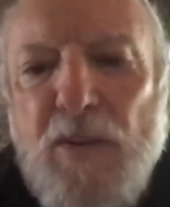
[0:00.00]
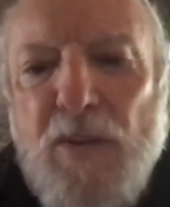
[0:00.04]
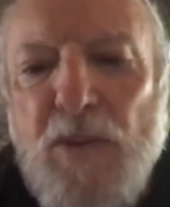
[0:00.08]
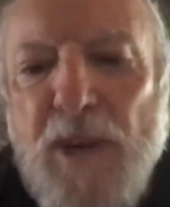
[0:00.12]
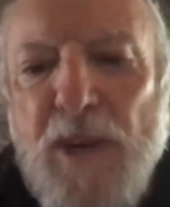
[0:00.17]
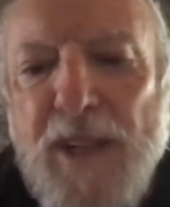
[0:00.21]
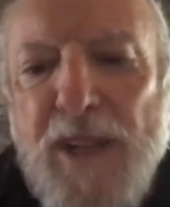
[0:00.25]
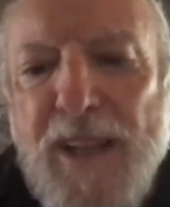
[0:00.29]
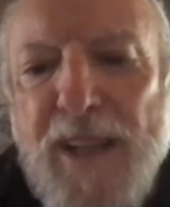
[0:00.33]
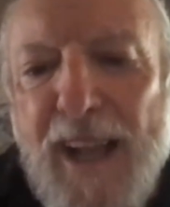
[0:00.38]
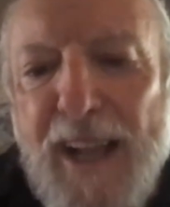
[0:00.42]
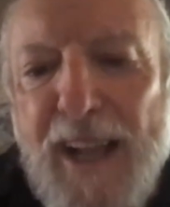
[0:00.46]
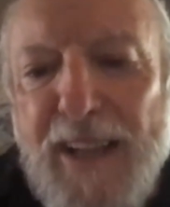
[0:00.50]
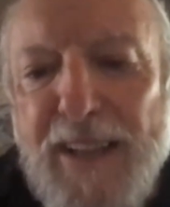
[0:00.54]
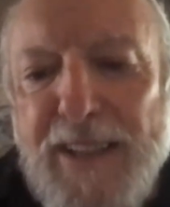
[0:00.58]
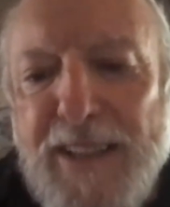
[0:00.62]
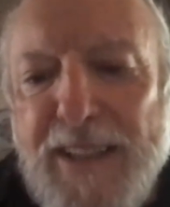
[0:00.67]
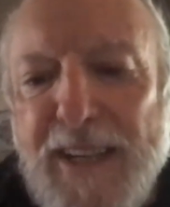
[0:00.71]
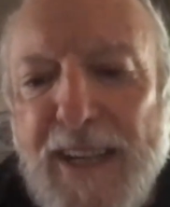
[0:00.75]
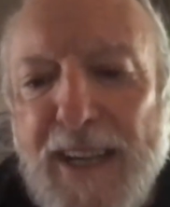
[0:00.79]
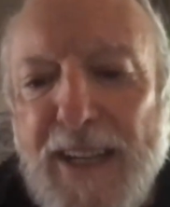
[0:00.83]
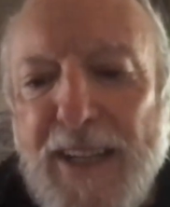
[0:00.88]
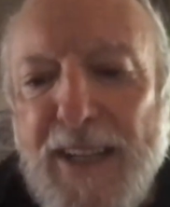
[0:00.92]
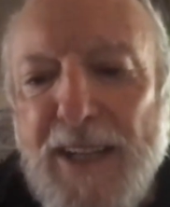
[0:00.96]
Well, I'll
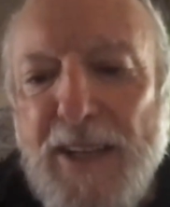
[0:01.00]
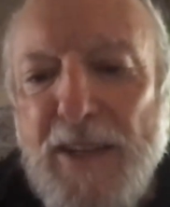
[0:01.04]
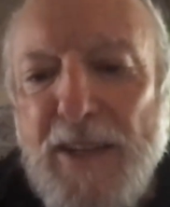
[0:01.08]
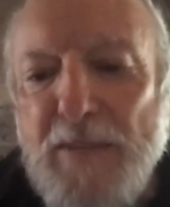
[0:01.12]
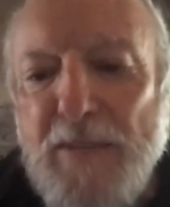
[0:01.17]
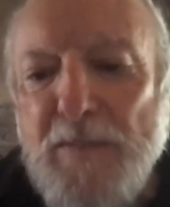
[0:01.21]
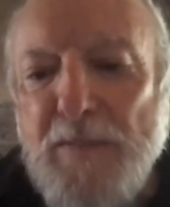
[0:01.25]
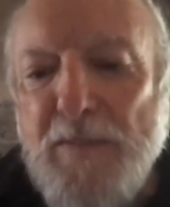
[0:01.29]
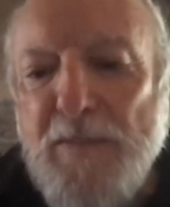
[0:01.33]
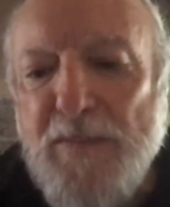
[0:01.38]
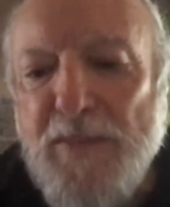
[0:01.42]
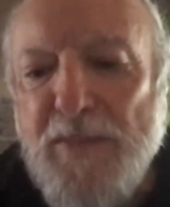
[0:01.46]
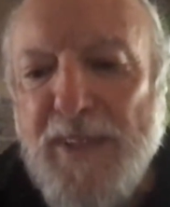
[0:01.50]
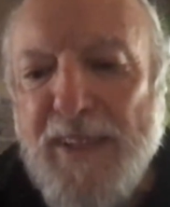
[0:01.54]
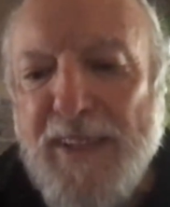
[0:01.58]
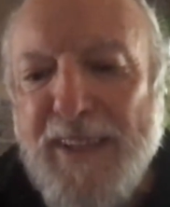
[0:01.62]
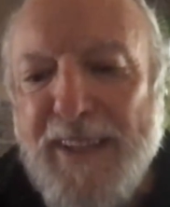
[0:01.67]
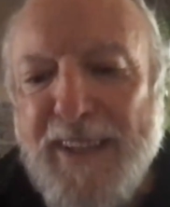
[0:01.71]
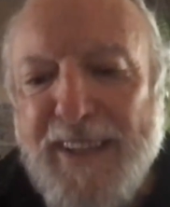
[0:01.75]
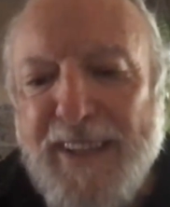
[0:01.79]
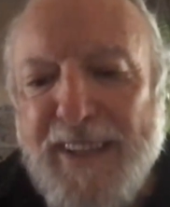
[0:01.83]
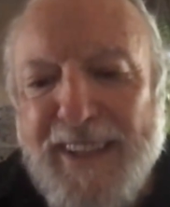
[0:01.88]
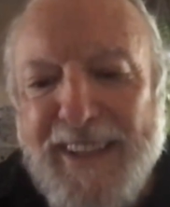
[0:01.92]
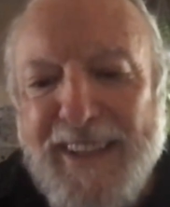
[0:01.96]
tell him
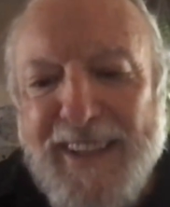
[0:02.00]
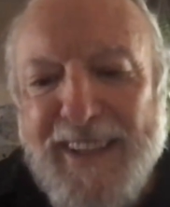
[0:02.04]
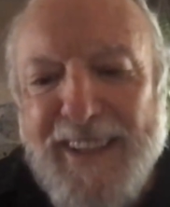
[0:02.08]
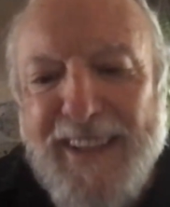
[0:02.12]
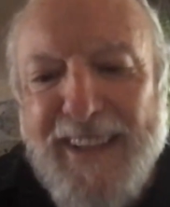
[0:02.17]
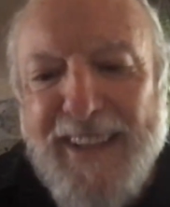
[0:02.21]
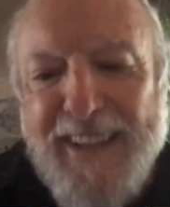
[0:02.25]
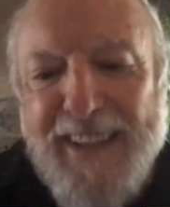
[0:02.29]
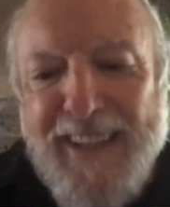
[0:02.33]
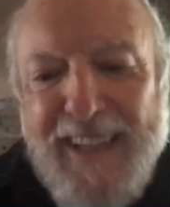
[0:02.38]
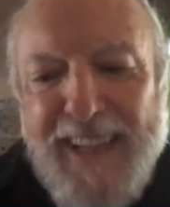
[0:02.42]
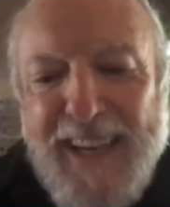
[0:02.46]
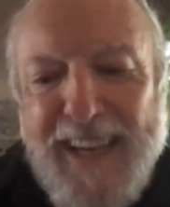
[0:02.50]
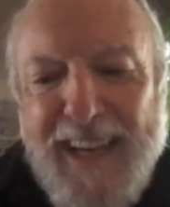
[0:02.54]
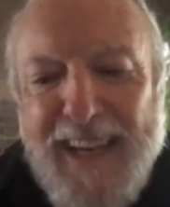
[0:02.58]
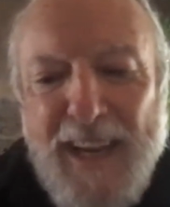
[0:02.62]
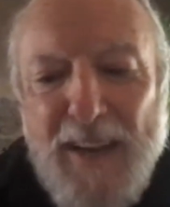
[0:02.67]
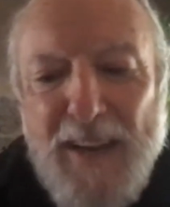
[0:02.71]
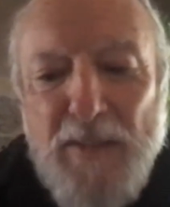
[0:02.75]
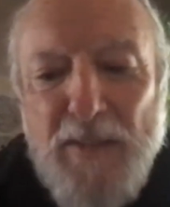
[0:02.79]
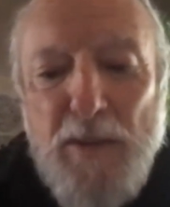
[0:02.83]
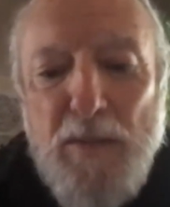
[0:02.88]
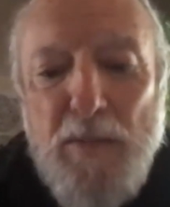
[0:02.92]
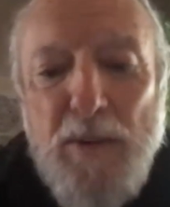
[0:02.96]
that
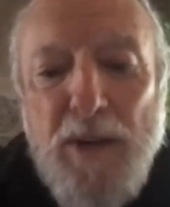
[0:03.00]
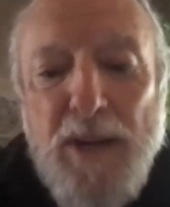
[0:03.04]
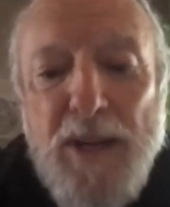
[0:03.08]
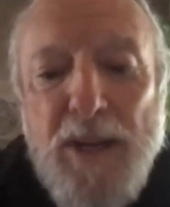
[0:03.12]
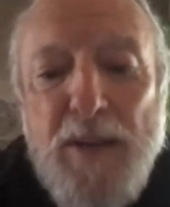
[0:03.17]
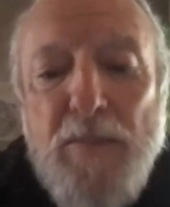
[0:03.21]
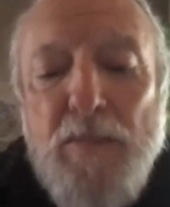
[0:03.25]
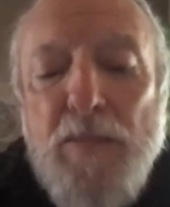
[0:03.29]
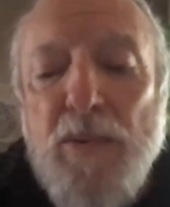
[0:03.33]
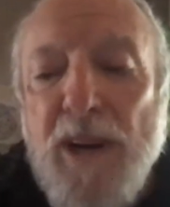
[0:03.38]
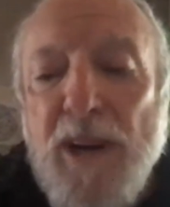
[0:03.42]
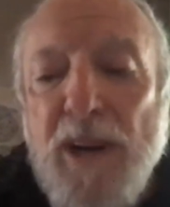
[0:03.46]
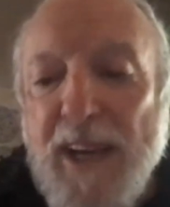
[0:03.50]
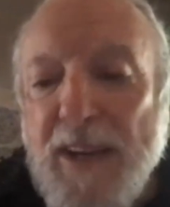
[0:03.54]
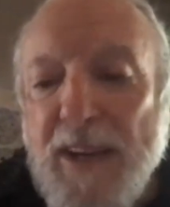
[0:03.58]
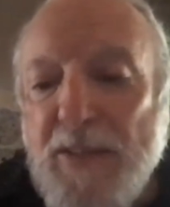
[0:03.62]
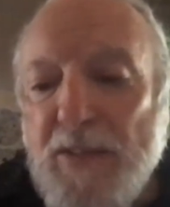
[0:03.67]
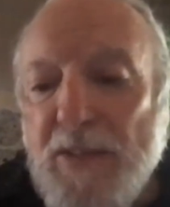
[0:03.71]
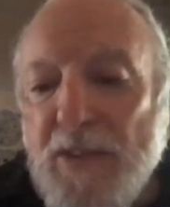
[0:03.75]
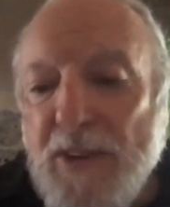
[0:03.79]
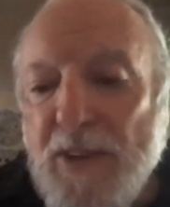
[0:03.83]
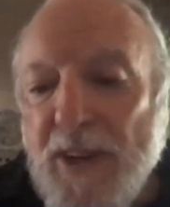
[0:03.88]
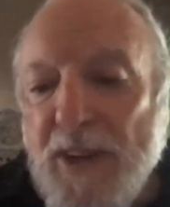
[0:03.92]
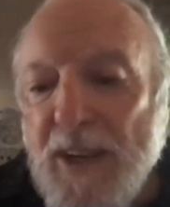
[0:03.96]
everybody prayed
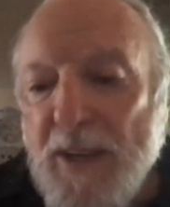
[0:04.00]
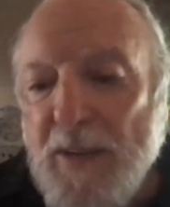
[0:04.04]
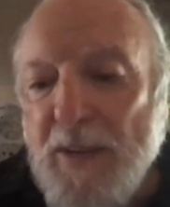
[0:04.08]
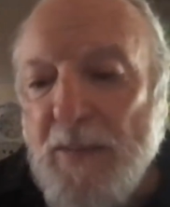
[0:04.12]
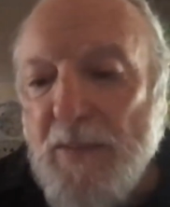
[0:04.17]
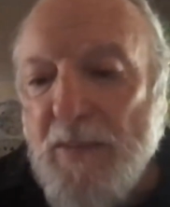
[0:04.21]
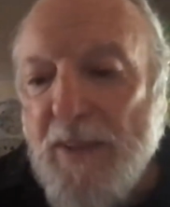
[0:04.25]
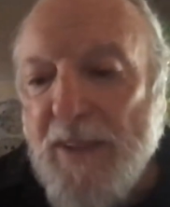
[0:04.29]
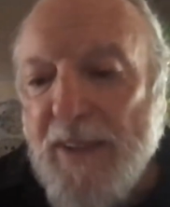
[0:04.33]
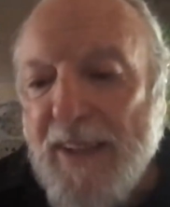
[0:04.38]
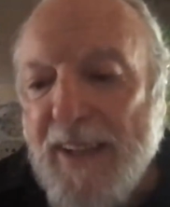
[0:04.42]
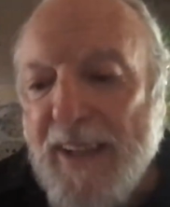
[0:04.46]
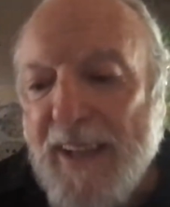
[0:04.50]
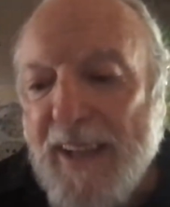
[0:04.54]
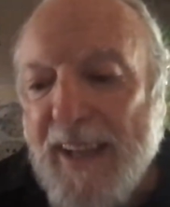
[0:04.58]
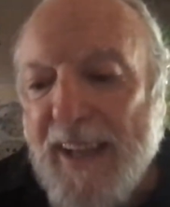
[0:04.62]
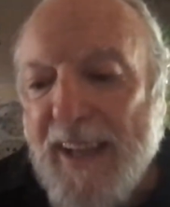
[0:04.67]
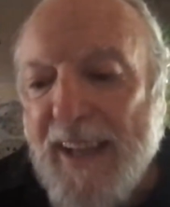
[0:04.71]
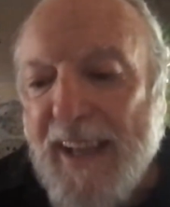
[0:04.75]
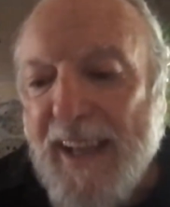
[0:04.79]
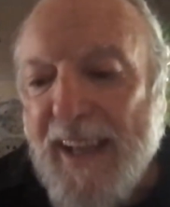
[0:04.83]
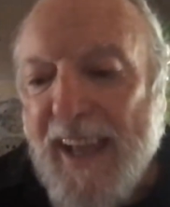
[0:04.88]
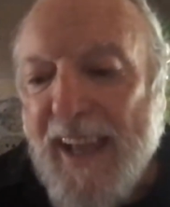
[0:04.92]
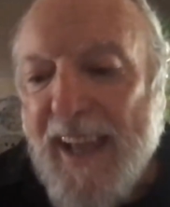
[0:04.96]
for him,
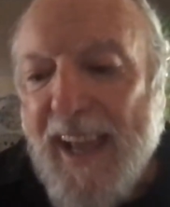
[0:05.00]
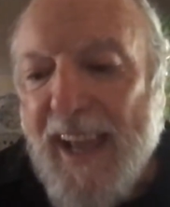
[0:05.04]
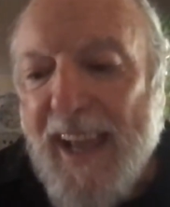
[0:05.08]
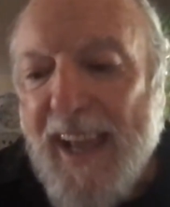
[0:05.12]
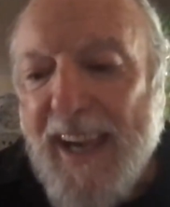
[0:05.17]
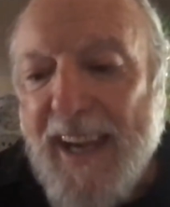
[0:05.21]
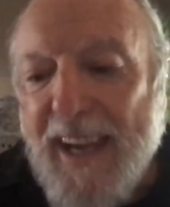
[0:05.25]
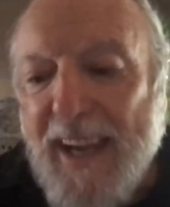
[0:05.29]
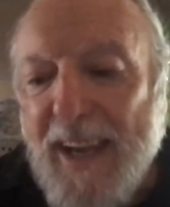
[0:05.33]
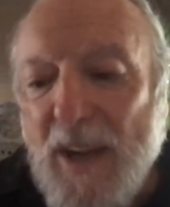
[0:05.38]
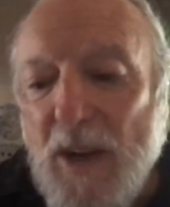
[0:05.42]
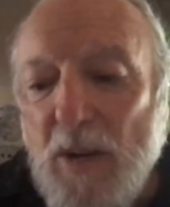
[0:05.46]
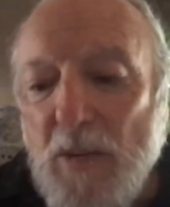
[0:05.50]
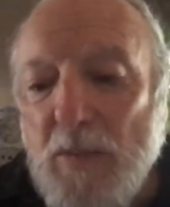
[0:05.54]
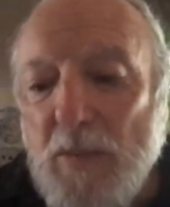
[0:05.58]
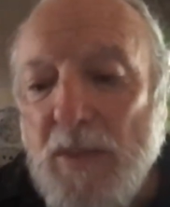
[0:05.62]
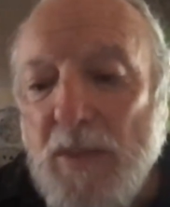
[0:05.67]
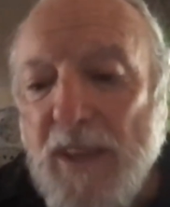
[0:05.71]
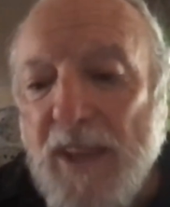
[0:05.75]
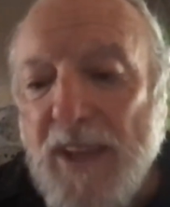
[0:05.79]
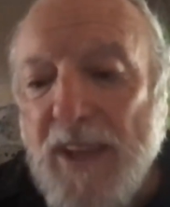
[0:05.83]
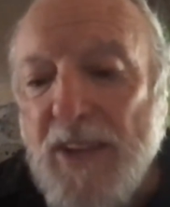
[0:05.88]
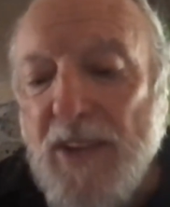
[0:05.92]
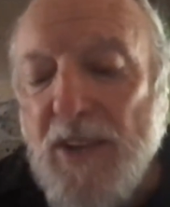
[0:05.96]
and I
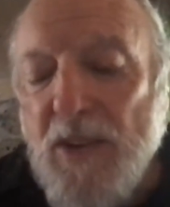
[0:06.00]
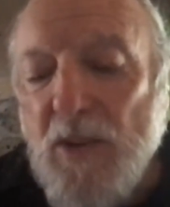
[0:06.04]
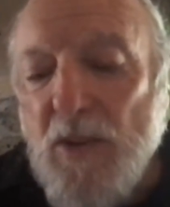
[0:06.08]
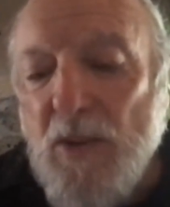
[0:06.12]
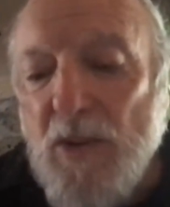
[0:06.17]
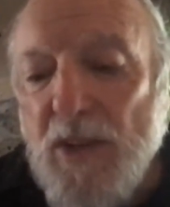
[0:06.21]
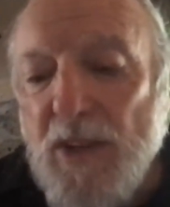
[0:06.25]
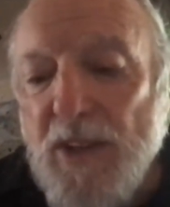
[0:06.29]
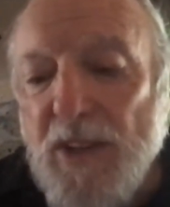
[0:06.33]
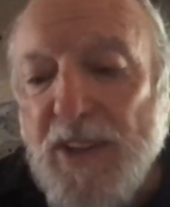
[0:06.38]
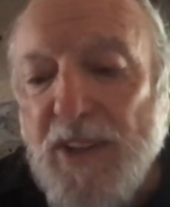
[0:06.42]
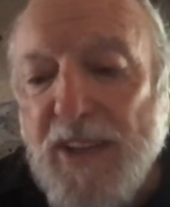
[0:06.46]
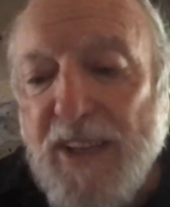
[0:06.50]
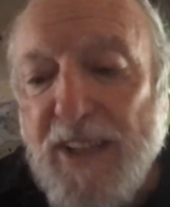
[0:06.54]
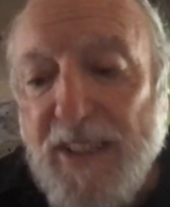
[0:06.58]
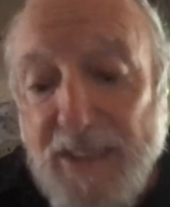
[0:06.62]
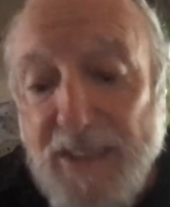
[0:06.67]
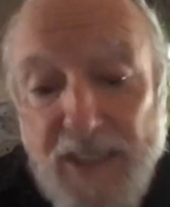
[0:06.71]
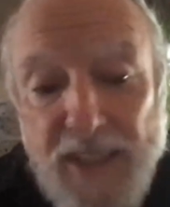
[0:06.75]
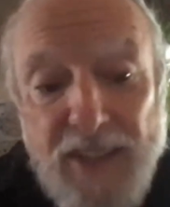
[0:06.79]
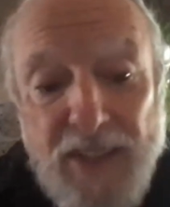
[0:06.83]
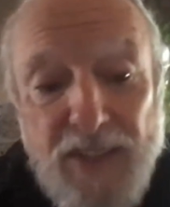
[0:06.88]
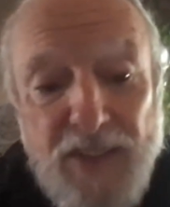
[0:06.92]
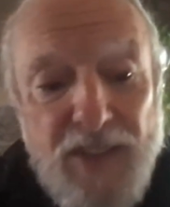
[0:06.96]
hope that you will
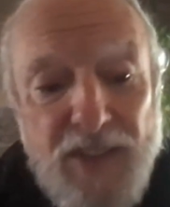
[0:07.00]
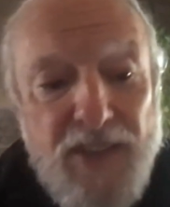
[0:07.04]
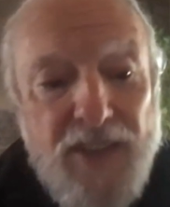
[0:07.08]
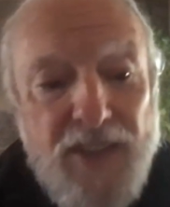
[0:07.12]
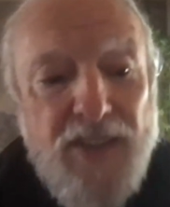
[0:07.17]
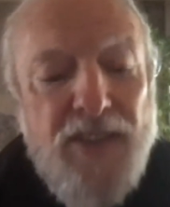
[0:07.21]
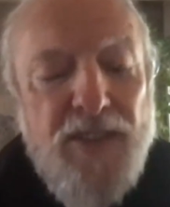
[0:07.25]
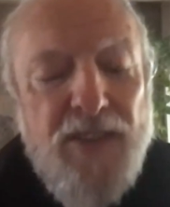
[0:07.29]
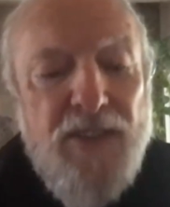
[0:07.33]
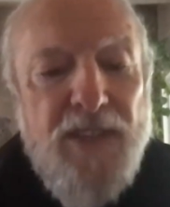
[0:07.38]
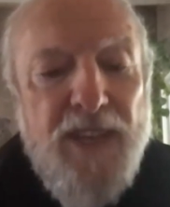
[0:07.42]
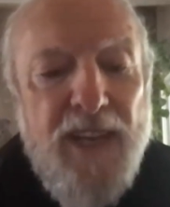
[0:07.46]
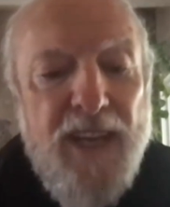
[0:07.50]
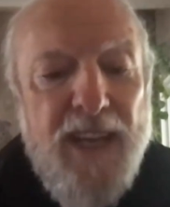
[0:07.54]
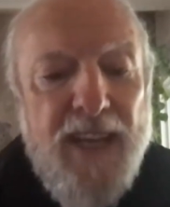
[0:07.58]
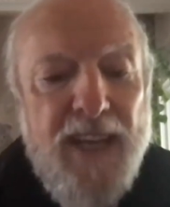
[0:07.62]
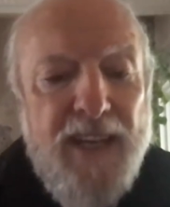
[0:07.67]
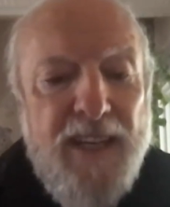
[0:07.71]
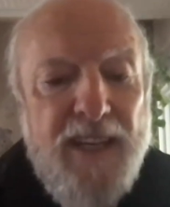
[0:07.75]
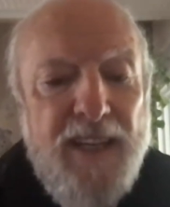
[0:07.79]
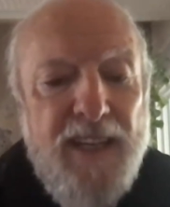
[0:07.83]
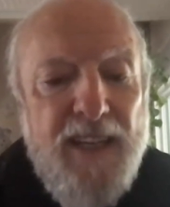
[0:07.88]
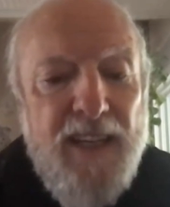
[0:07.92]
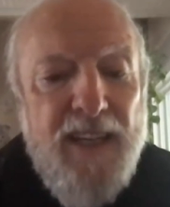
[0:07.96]
continue to do
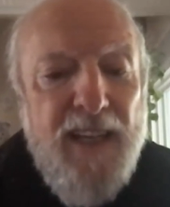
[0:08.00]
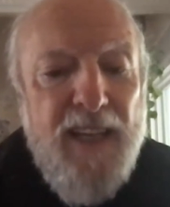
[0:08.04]
that.